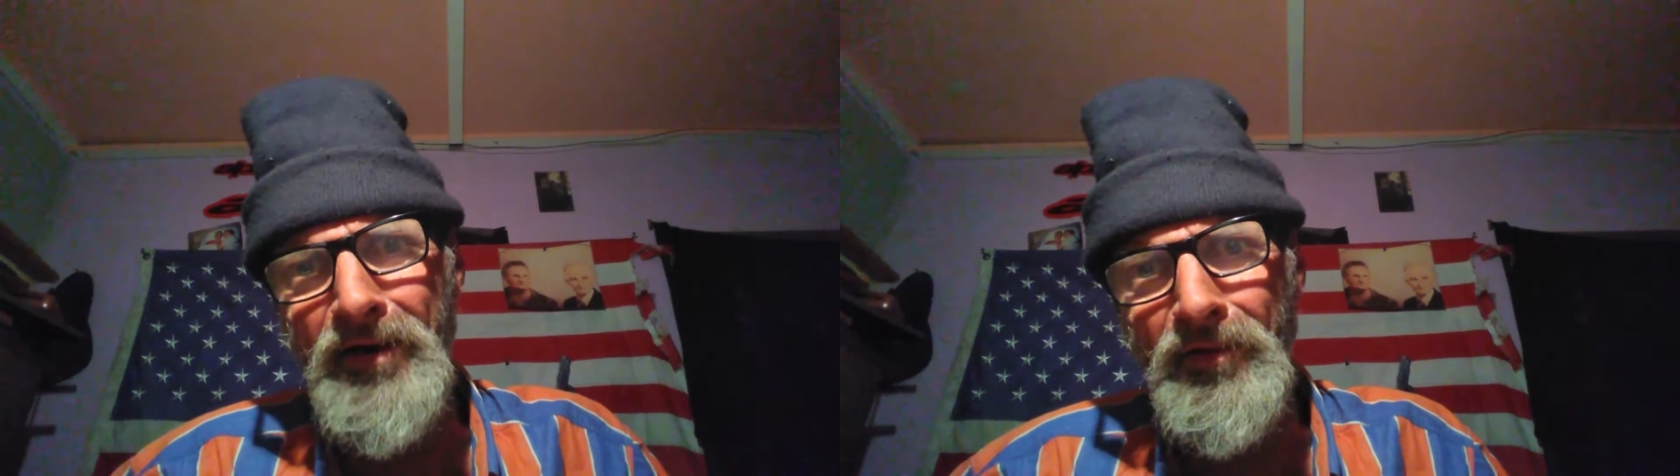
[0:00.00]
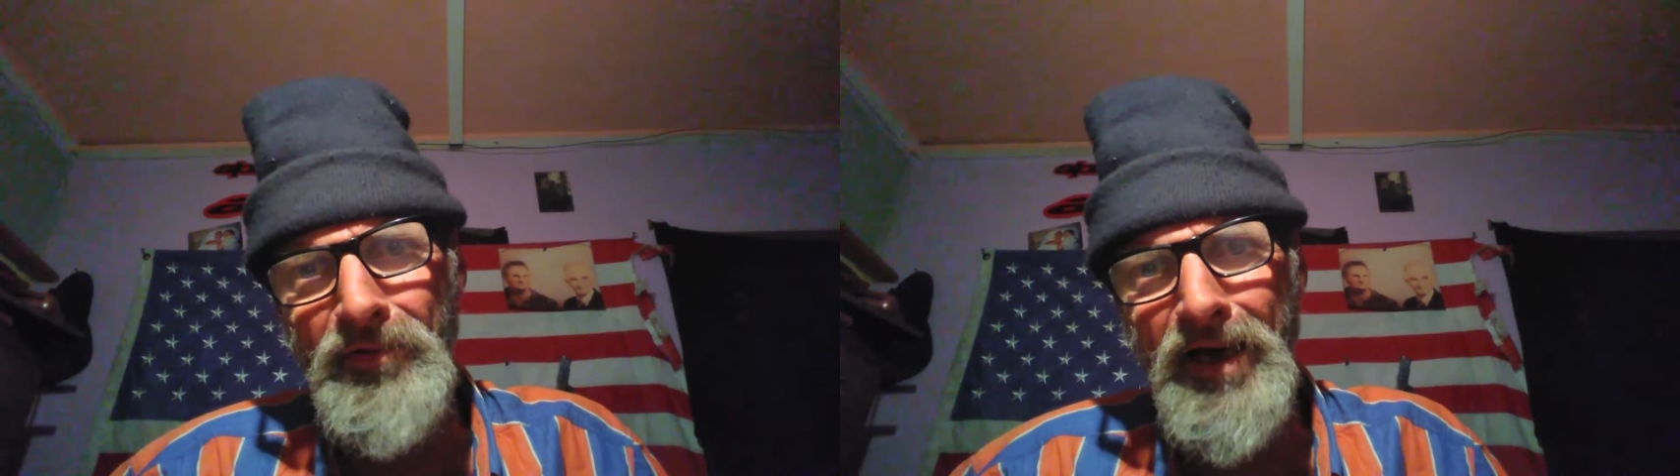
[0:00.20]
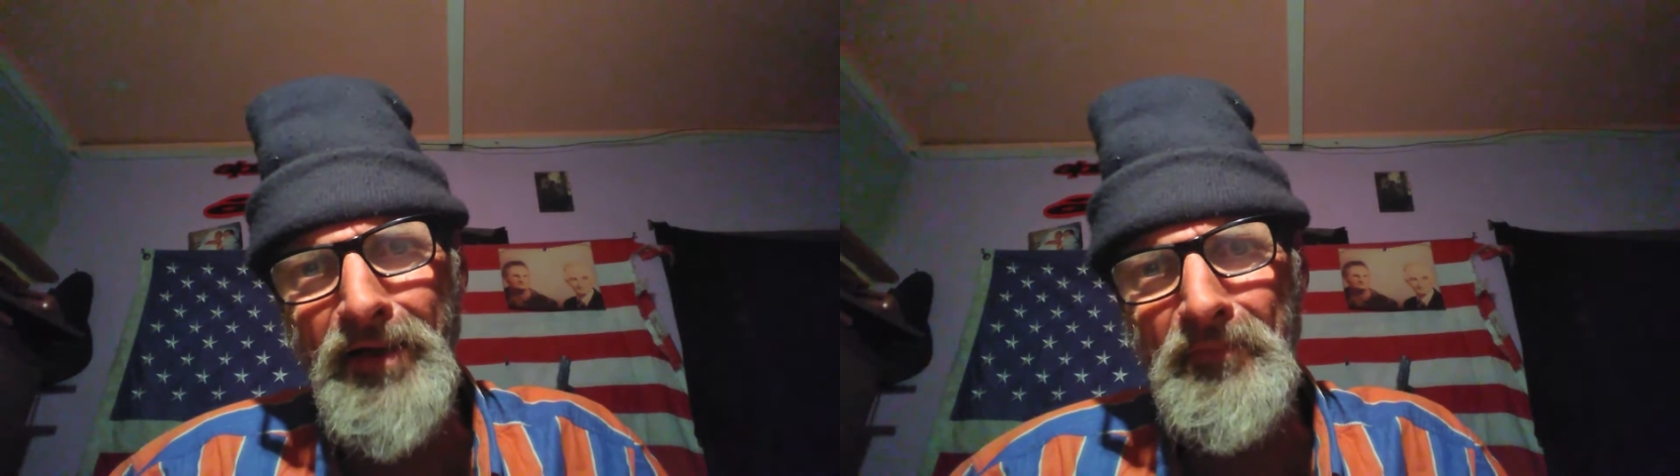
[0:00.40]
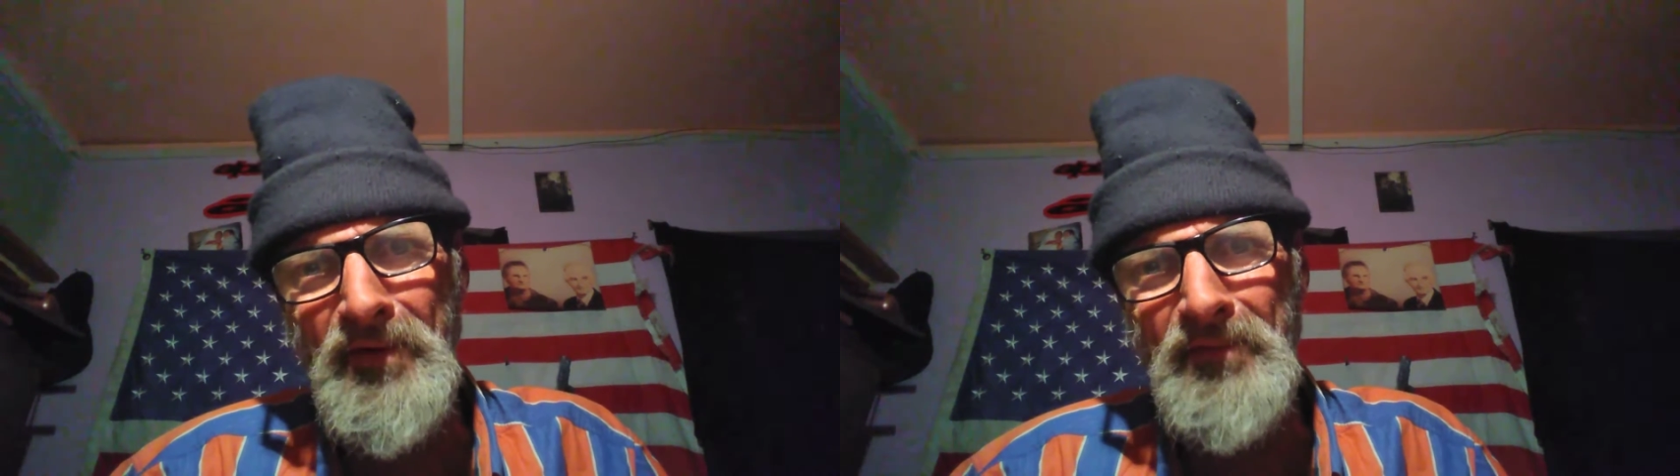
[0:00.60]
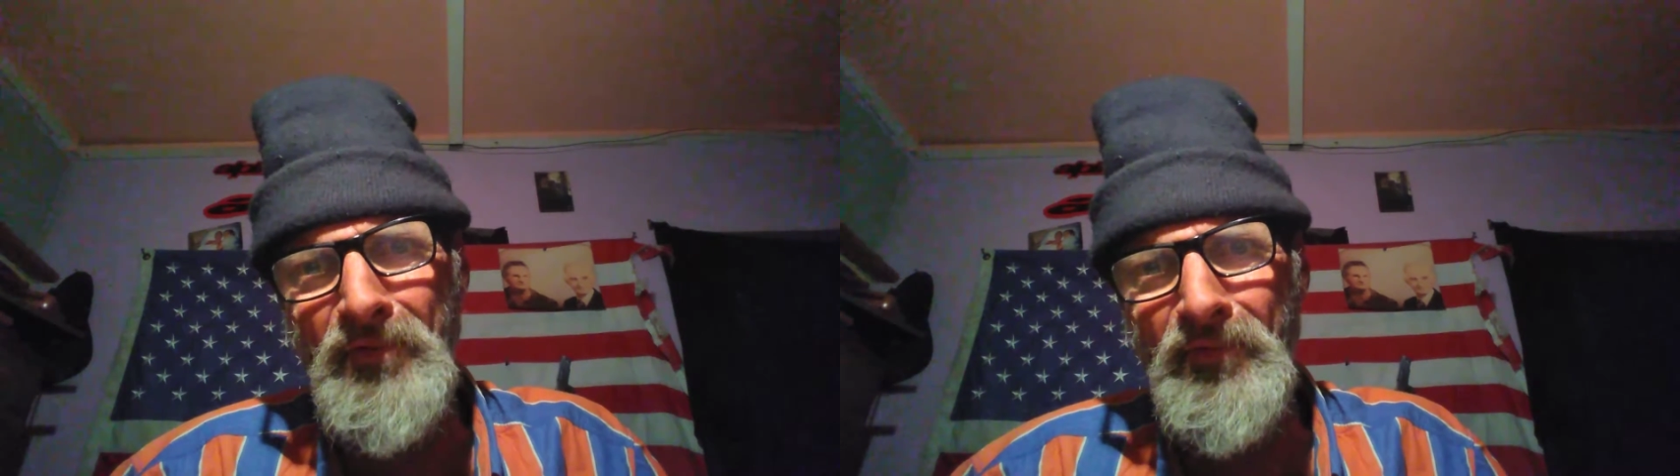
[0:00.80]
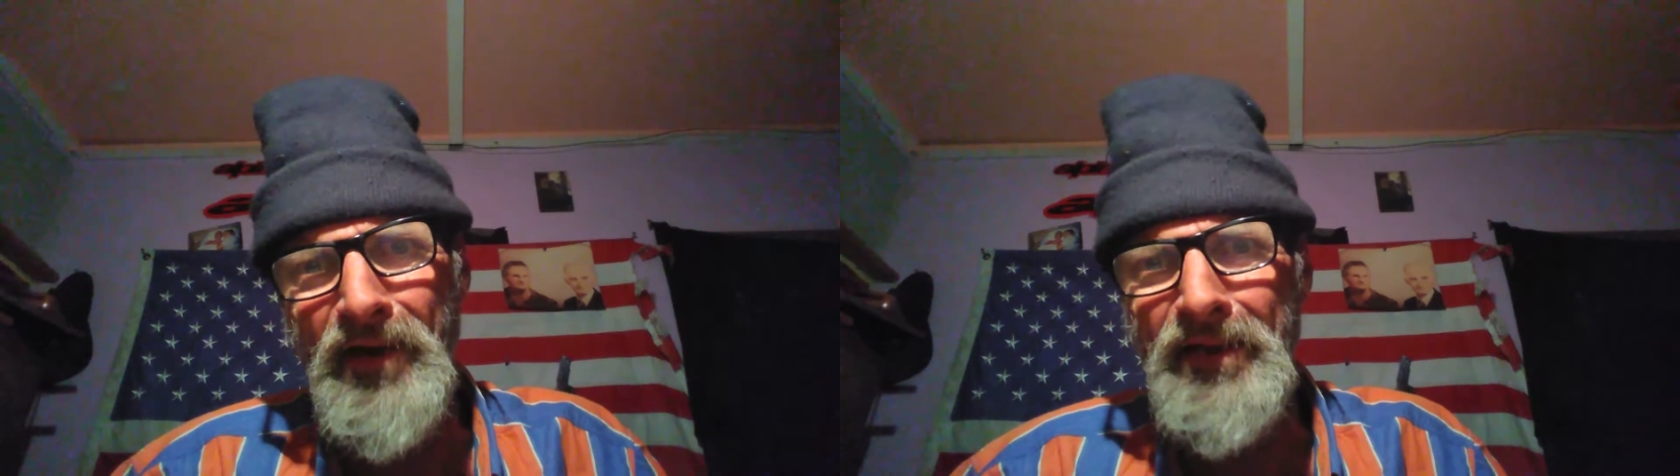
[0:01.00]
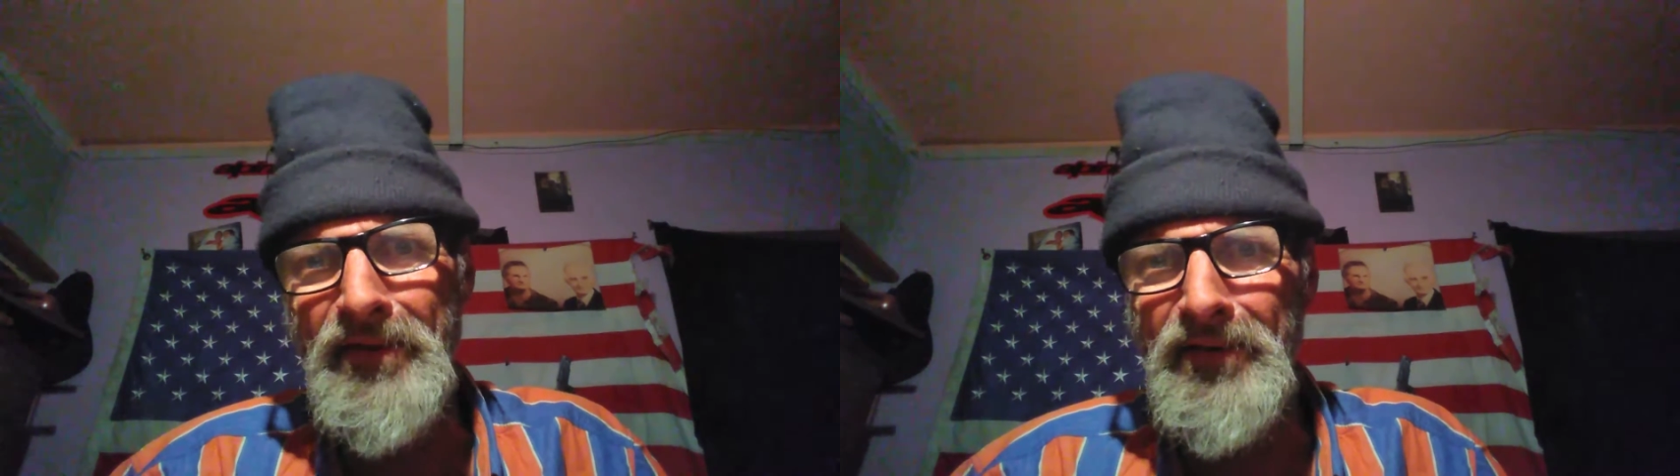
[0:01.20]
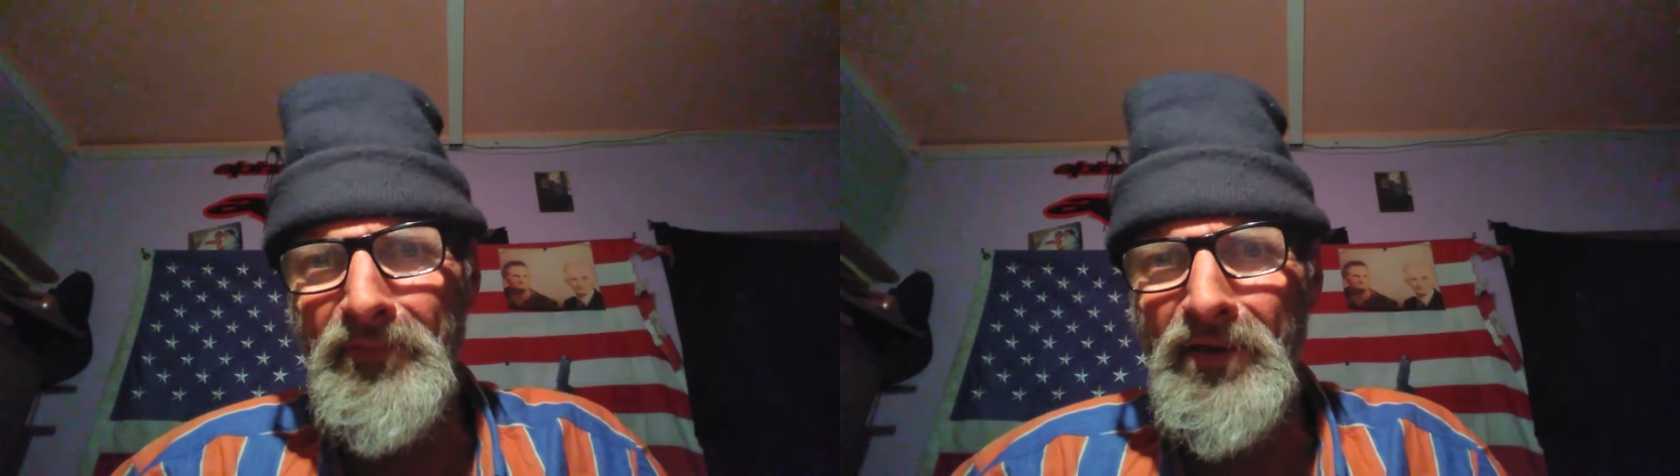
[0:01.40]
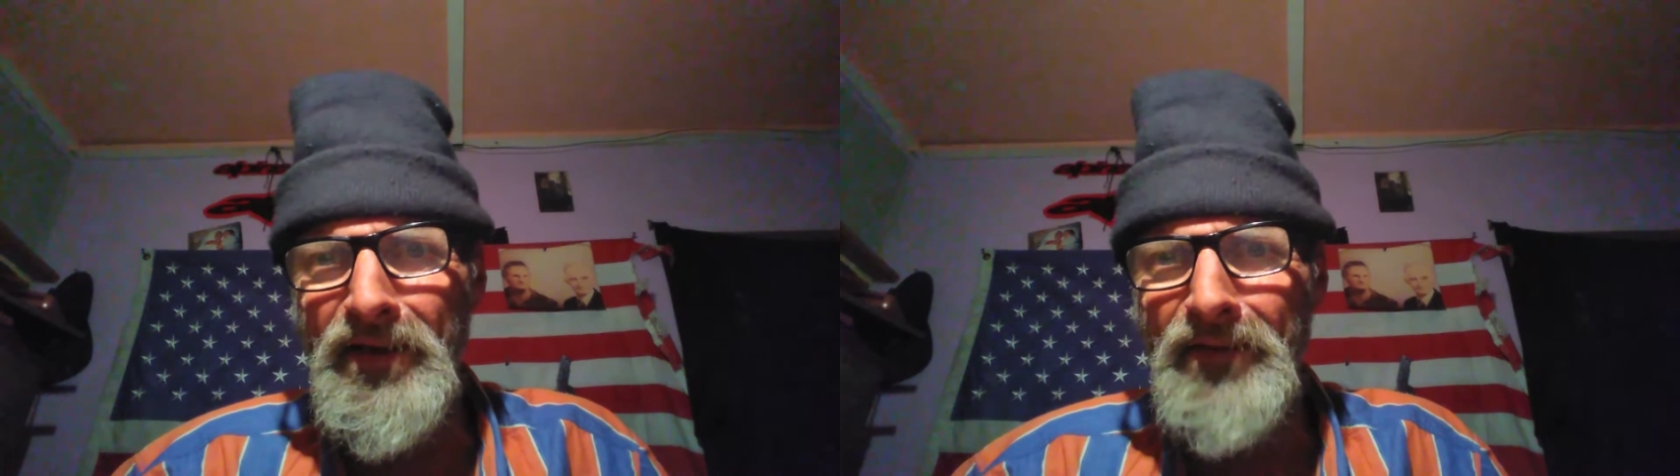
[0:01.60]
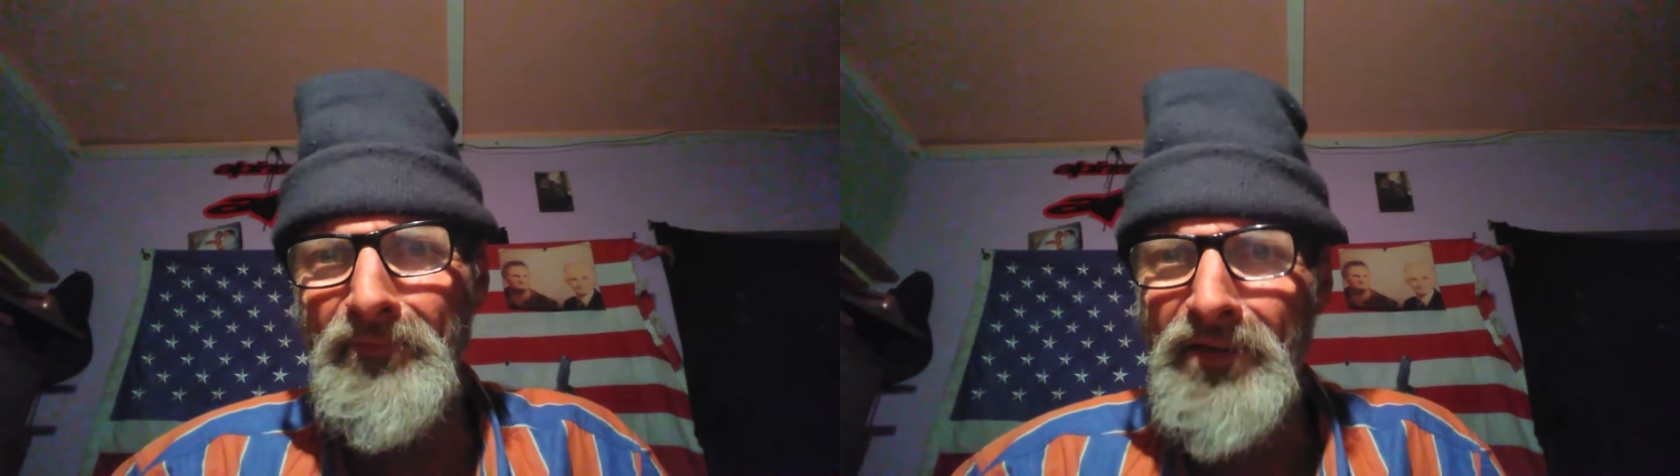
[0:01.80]
a whole lot of people right now, but
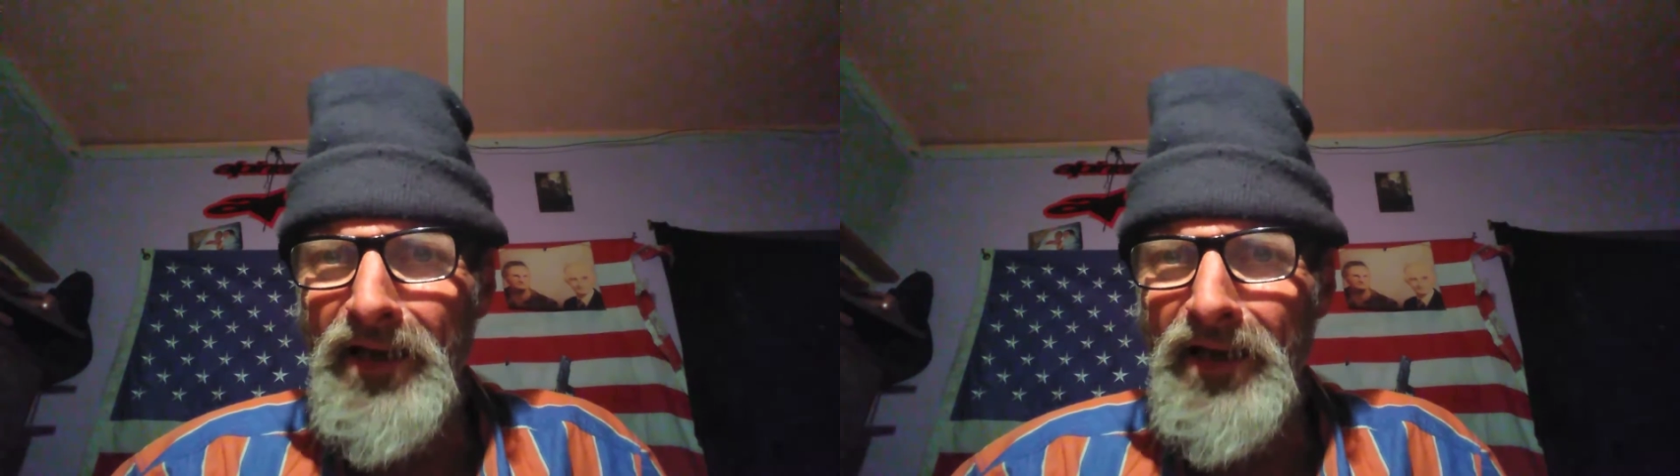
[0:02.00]
I'm,